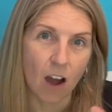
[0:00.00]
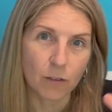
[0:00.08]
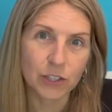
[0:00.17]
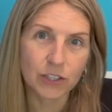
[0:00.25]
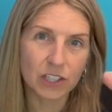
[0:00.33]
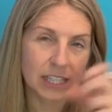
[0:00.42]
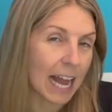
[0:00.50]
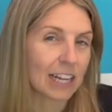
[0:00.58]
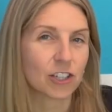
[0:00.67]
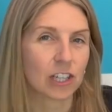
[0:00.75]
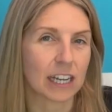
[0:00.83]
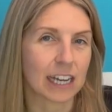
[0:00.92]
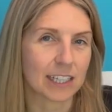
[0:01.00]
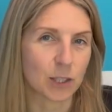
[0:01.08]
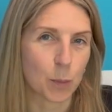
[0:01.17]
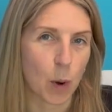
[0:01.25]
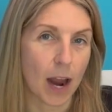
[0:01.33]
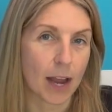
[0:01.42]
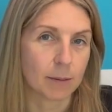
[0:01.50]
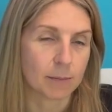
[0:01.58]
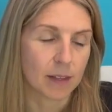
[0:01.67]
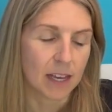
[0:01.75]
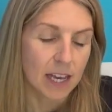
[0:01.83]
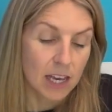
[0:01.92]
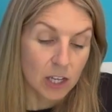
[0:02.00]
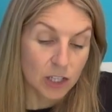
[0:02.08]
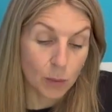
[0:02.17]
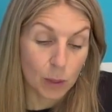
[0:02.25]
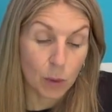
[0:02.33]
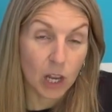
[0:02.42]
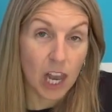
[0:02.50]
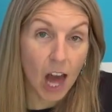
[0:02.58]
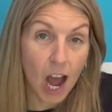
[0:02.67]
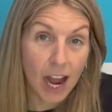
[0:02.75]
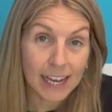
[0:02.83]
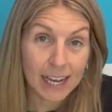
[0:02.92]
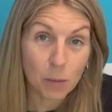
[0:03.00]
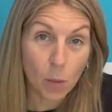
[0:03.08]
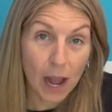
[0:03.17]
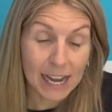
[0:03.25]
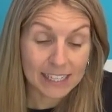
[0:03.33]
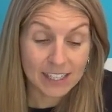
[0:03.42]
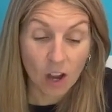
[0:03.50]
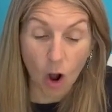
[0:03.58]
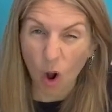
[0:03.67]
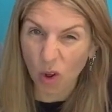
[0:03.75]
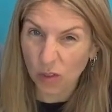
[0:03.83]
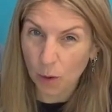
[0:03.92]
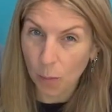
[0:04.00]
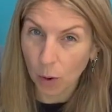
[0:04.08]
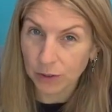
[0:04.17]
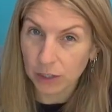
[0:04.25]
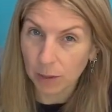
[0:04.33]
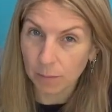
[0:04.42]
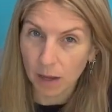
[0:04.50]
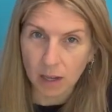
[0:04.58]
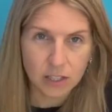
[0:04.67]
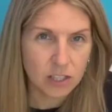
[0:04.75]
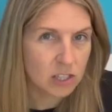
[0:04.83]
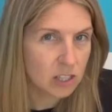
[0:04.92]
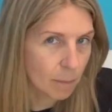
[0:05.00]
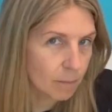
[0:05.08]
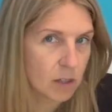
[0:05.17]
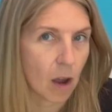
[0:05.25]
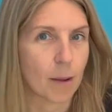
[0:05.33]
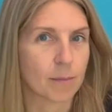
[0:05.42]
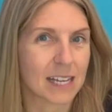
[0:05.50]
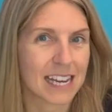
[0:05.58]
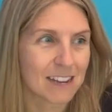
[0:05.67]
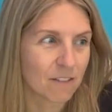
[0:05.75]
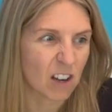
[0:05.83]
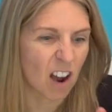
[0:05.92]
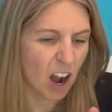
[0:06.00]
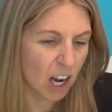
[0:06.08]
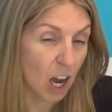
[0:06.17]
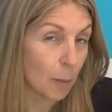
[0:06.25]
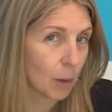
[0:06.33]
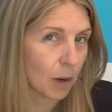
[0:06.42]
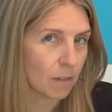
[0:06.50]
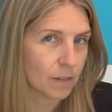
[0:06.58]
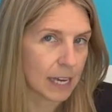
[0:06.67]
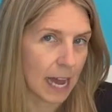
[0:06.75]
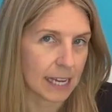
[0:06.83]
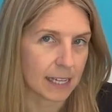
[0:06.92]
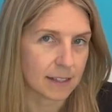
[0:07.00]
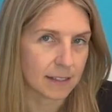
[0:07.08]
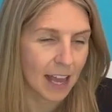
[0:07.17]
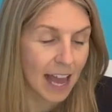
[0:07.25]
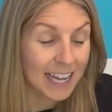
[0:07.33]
of snatching its prey. So it will lie in wait on the bottom, sometimes even a couple of days,